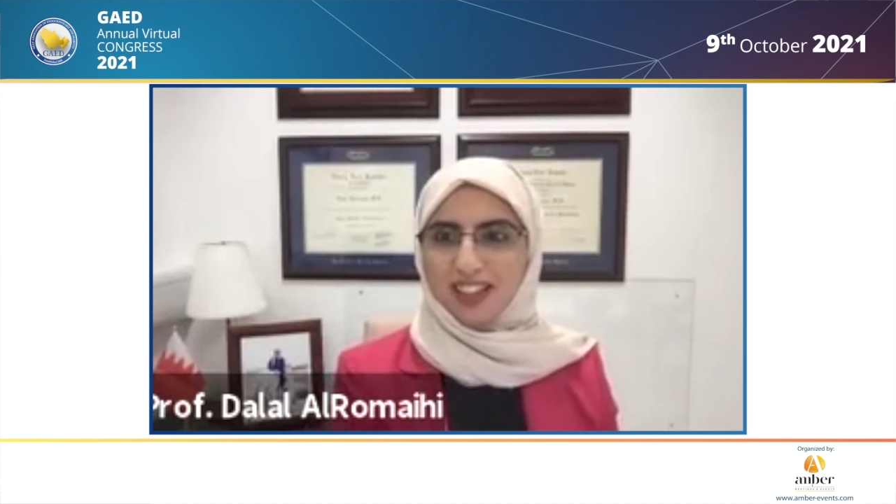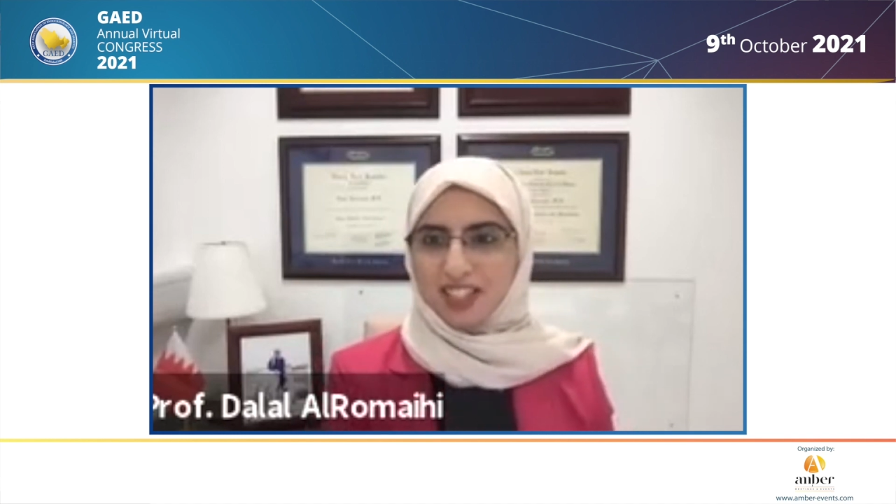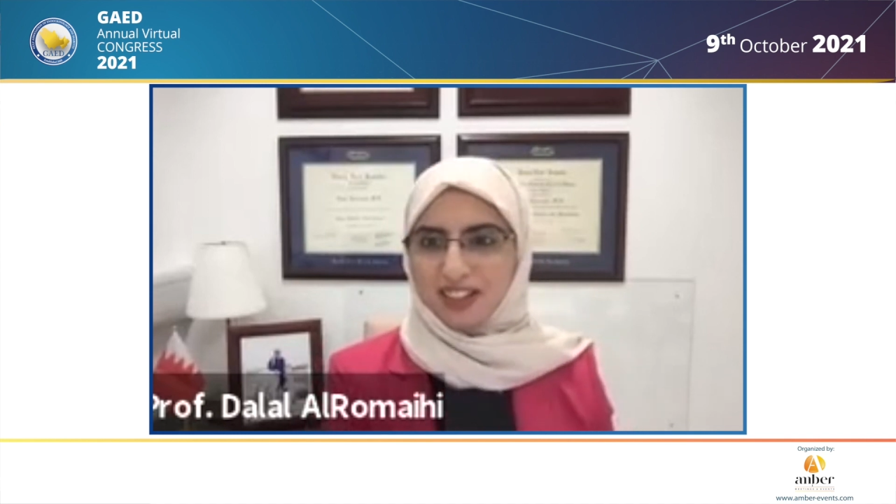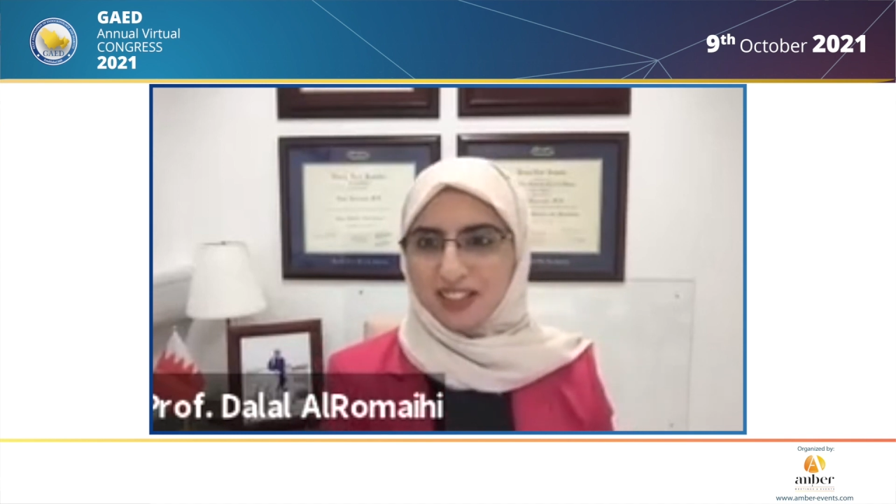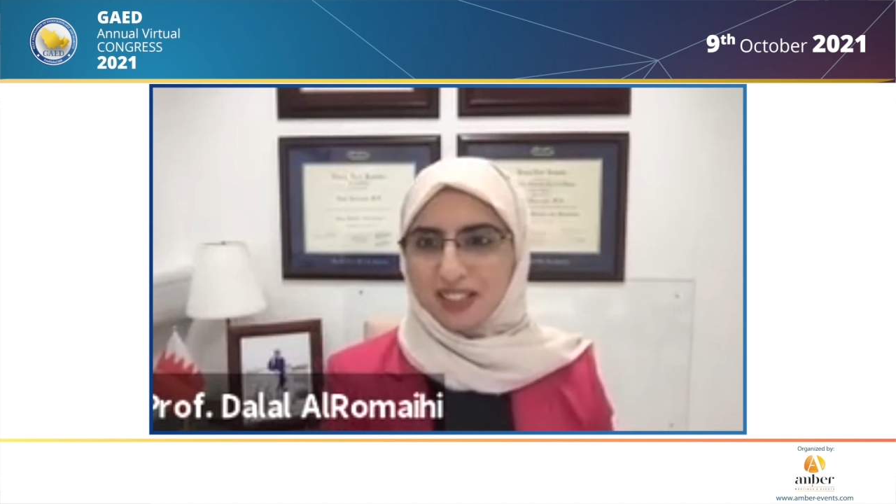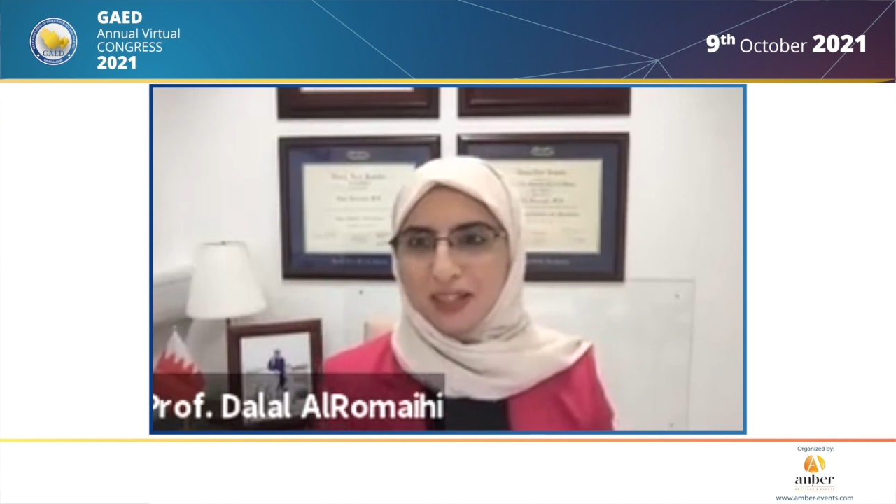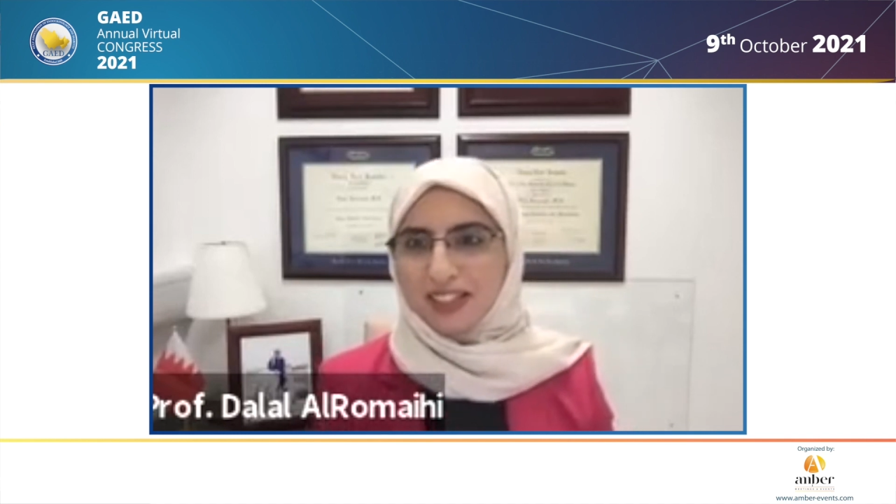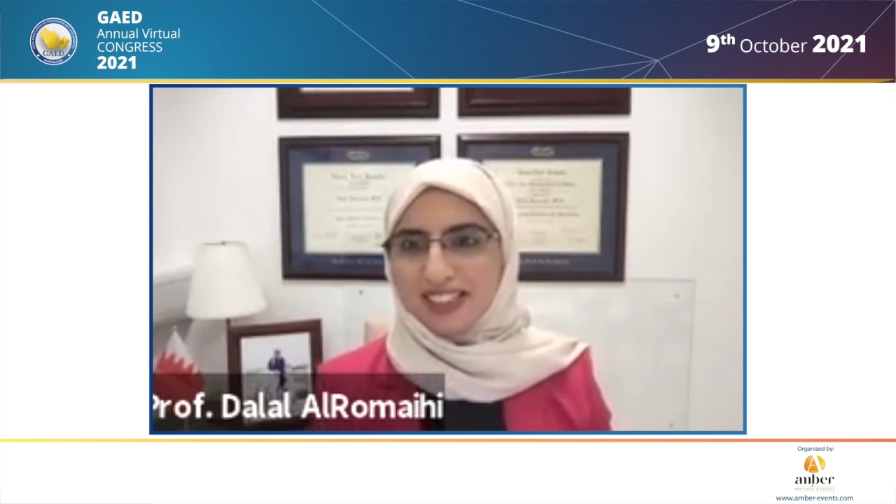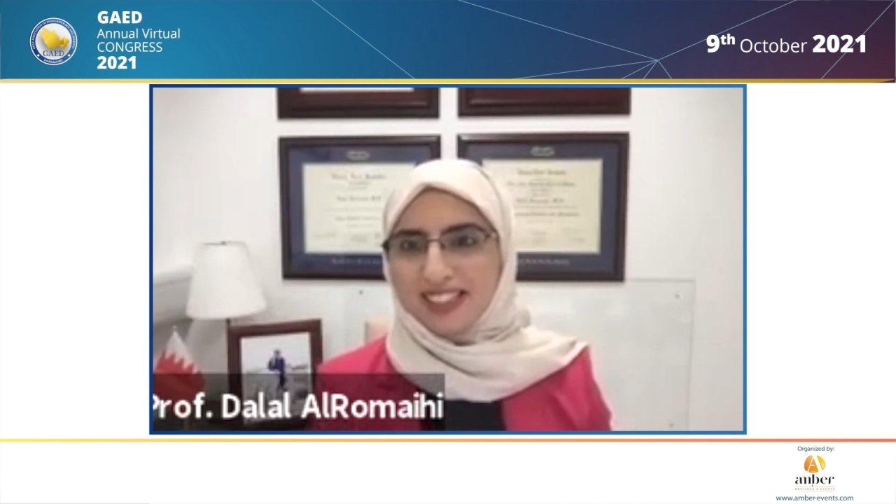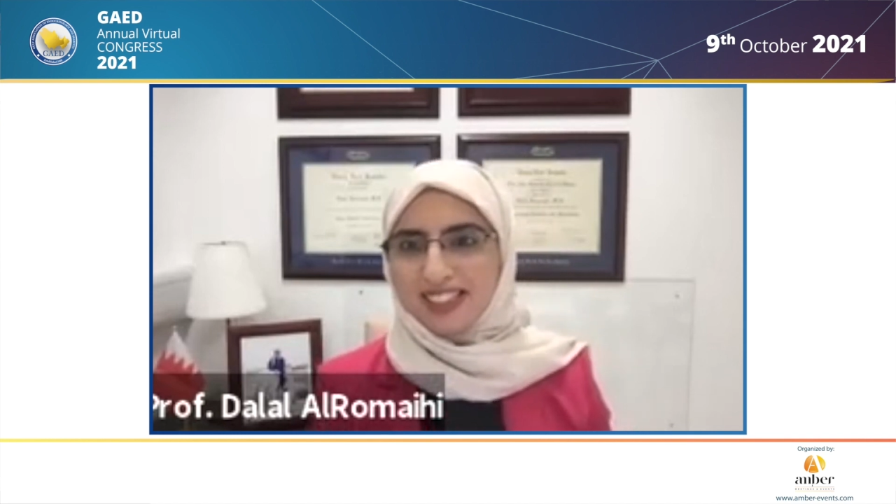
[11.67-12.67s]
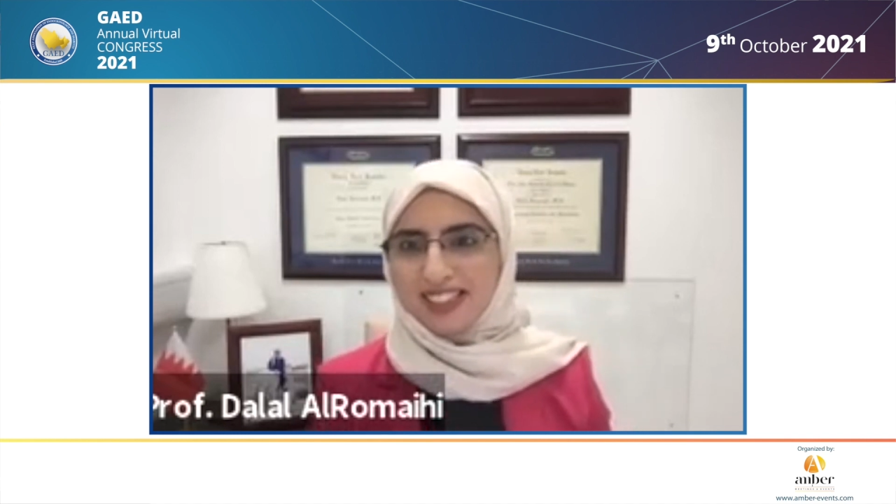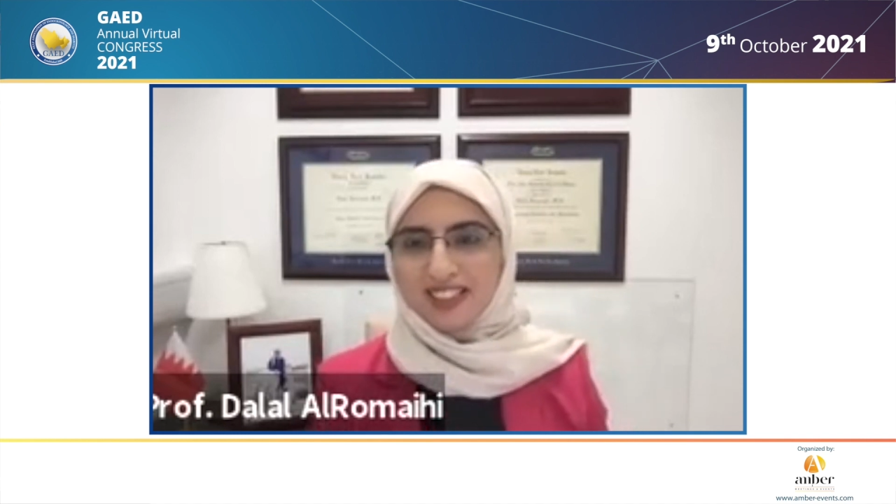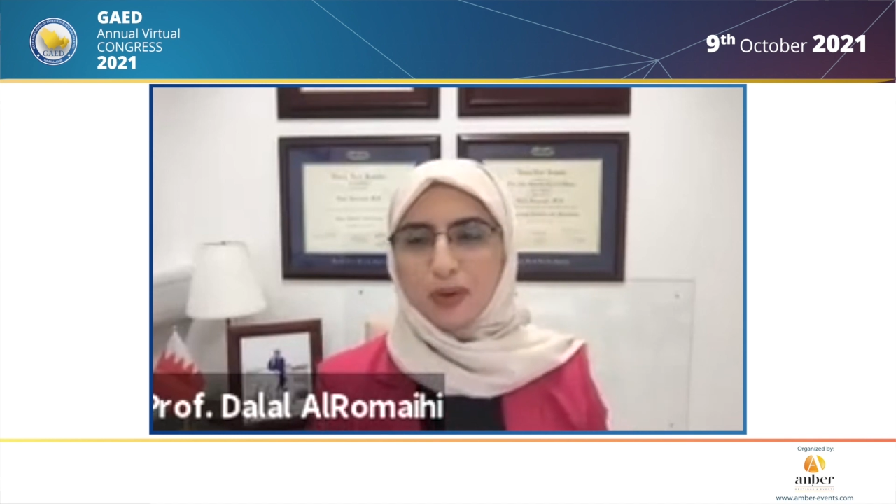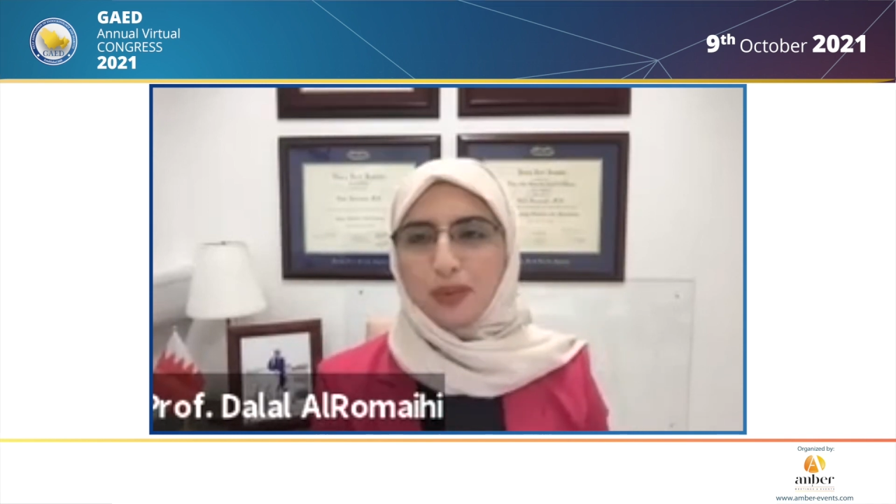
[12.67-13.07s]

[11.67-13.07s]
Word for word: and share experiences.